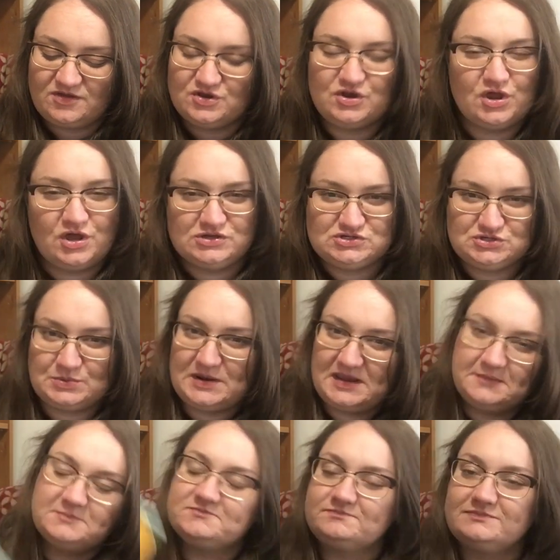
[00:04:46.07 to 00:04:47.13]

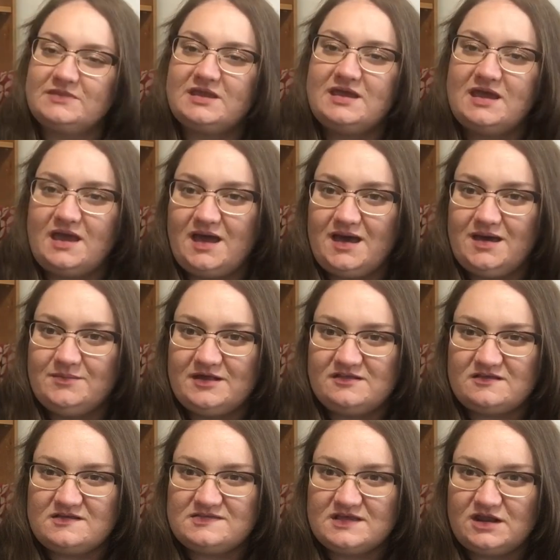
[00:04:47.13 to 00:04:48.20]
nurturing.
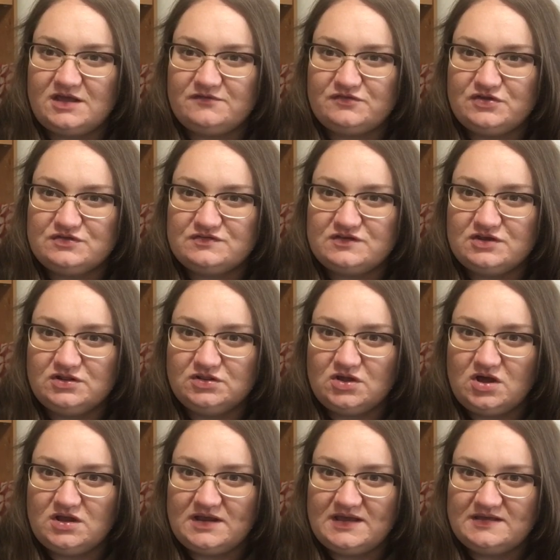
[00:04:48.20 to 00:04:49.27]
As I said, I've used it a
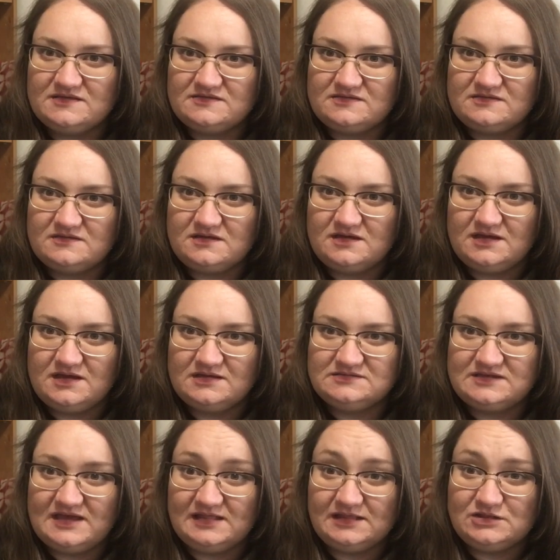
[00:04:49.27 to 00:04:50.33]
lot as a
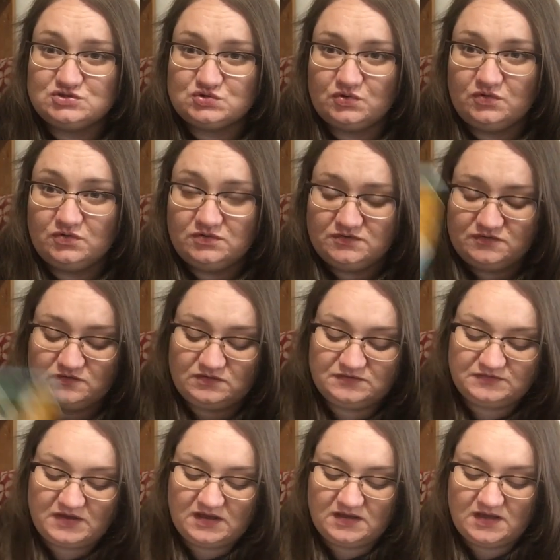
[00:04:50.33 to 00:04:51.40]
daily draw sort
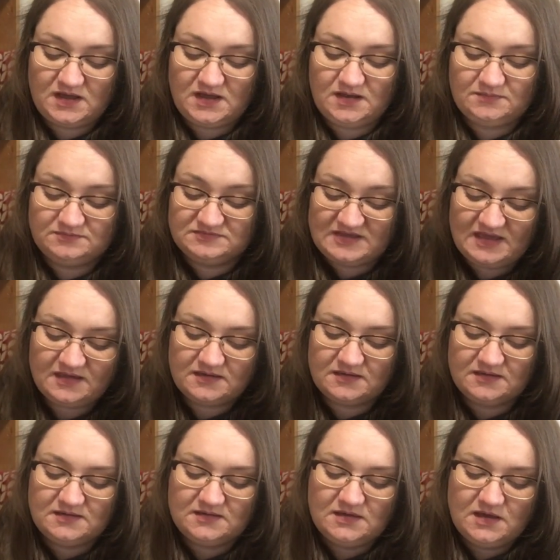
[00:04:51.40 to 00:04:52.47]
of deck,
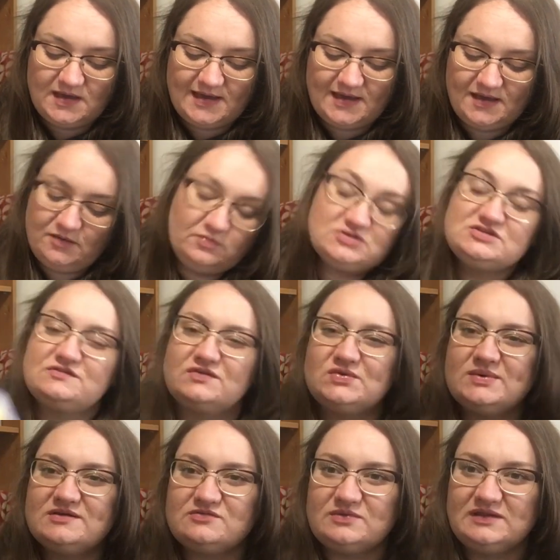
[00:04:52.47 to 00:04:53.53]
which is
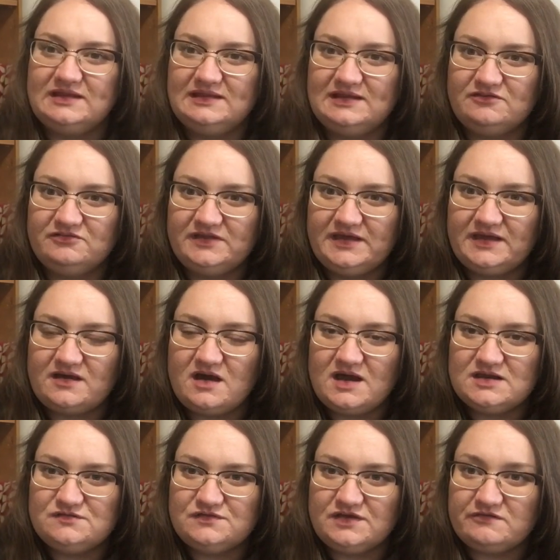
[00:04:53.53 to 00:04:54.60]
always really lovely. It
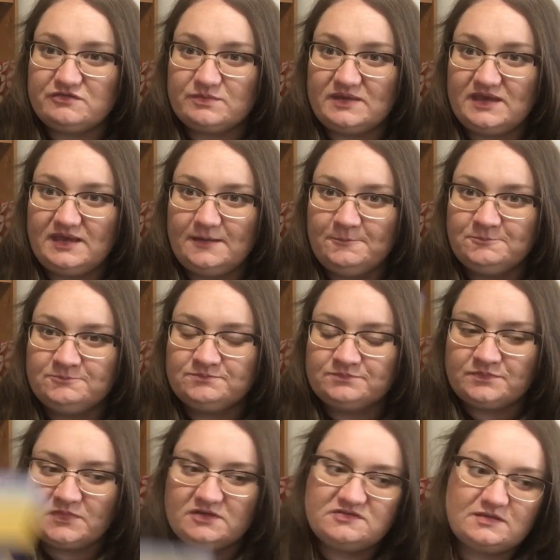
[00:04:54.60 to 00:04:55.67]
kind of gives me
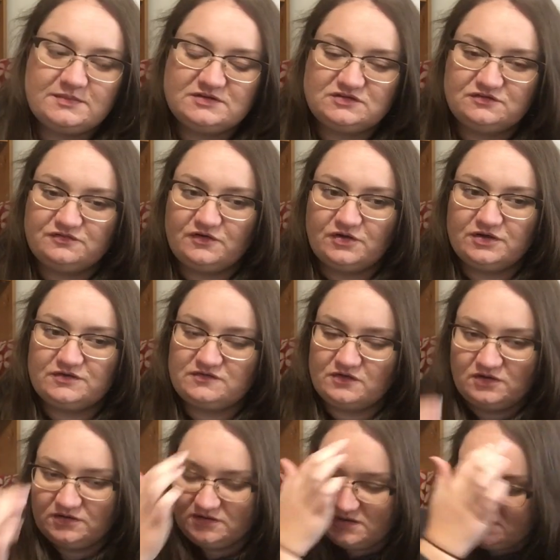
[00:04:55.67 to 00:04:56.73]
something to focus
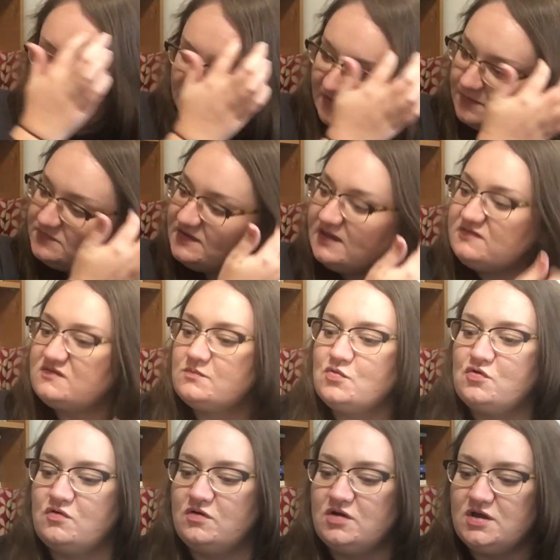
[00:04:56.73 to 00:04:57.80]
on. Some decks are
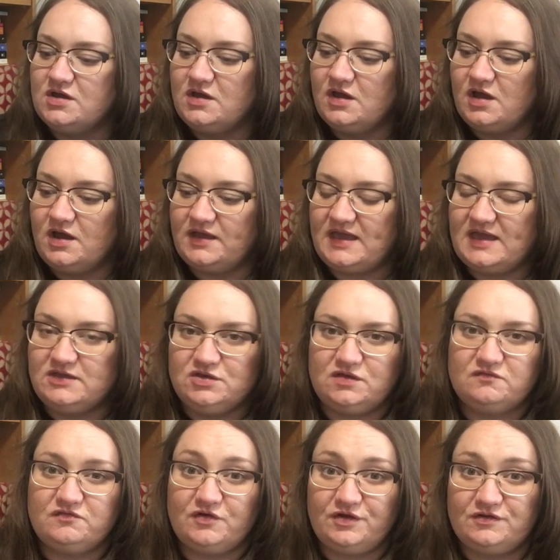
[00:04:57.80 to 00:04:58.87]
more okay, you
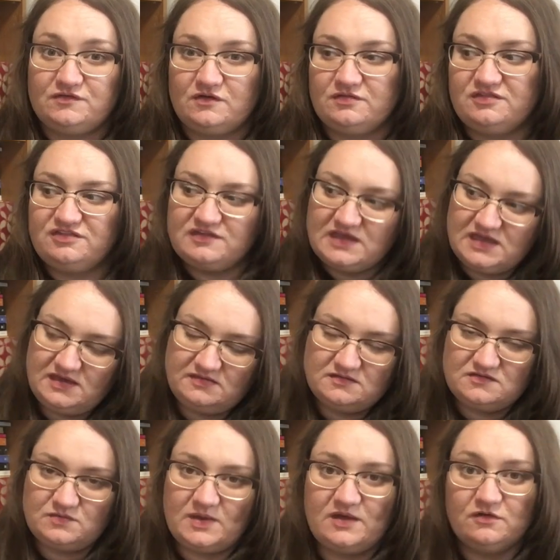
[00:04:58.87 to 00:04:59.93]
can focus on thinking
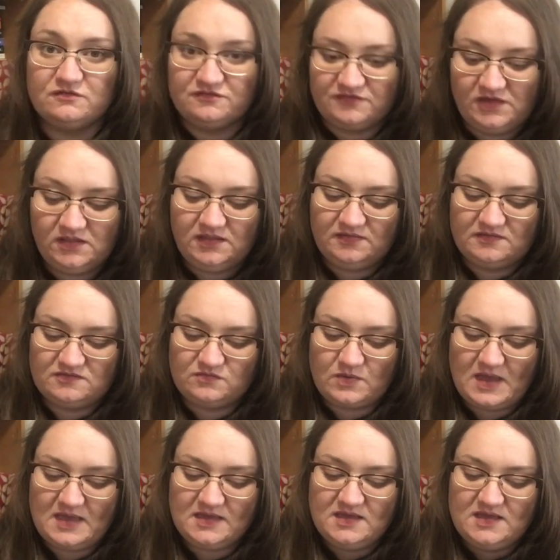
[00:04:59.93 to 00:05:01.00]
this way or feeling this
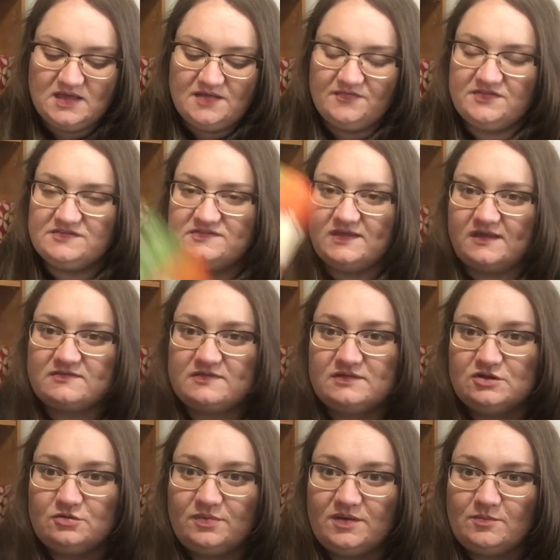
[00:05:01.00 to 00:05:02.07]
way. This deck's a
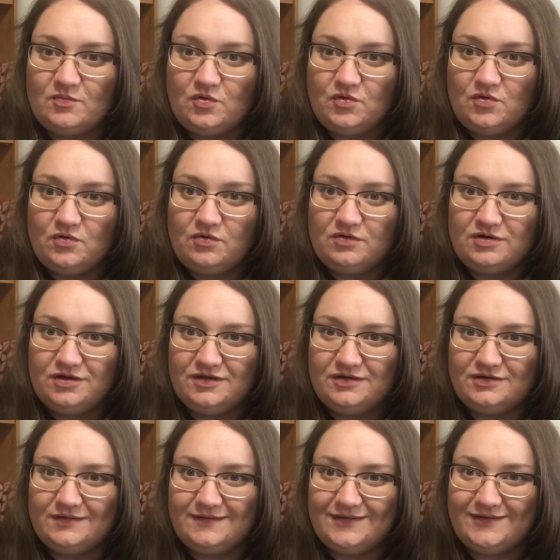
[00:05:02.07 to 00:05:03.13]
little bit more,
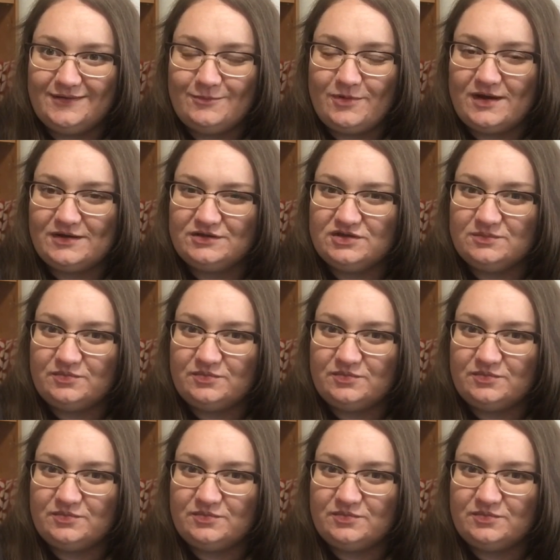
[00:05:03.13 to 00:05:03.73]
why don't you